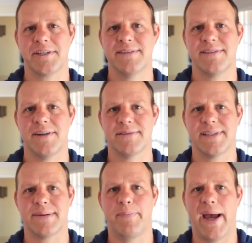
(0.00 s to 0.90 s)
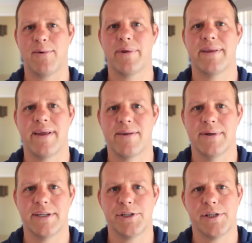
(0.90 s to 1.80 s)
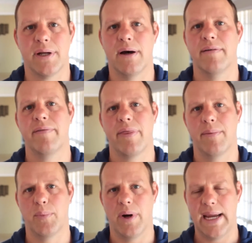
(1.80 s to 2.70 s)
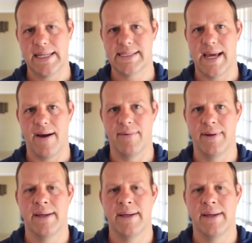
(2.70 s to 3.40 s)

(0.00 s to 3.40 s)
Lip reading: Consulting, back with another edition of The Breakdown.